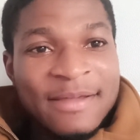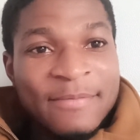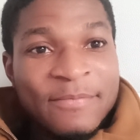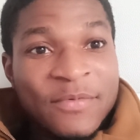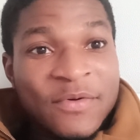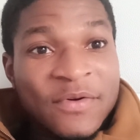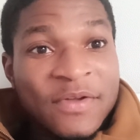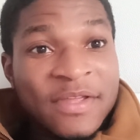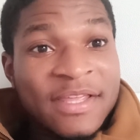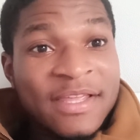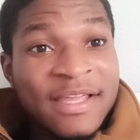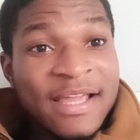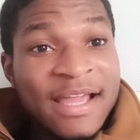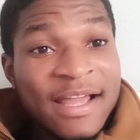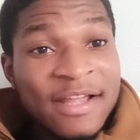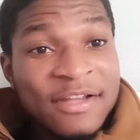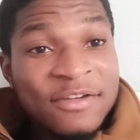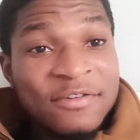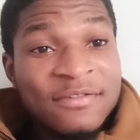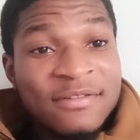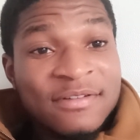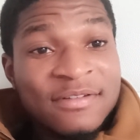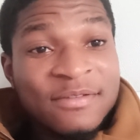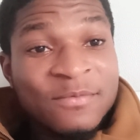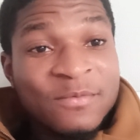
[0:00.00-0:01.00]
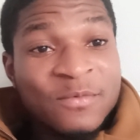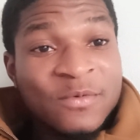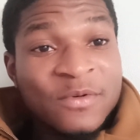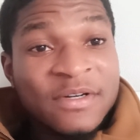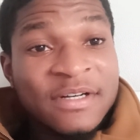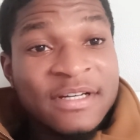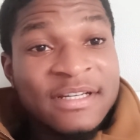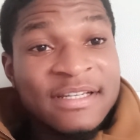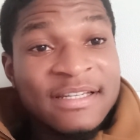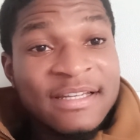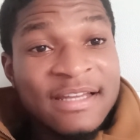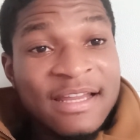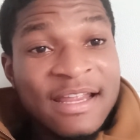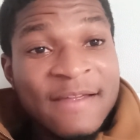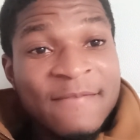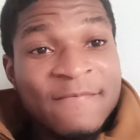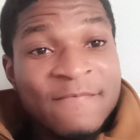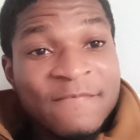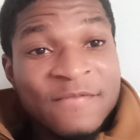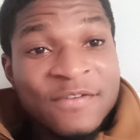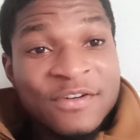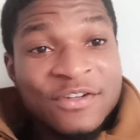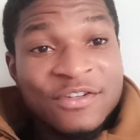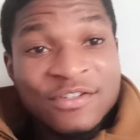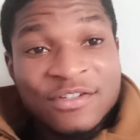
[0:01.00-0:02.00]
But he actually worked
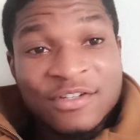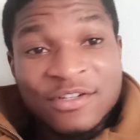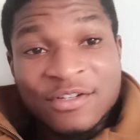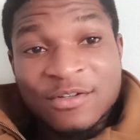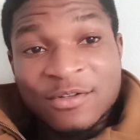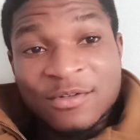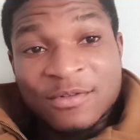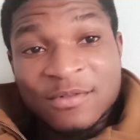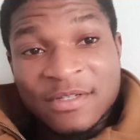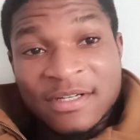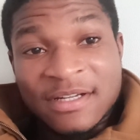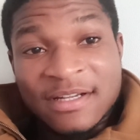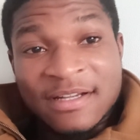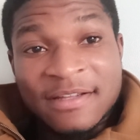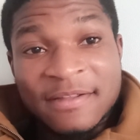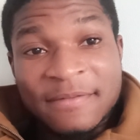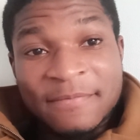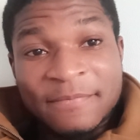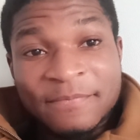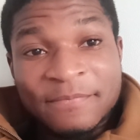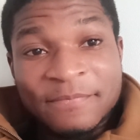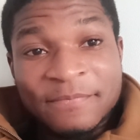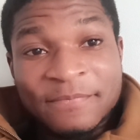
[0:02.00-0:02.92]
every single day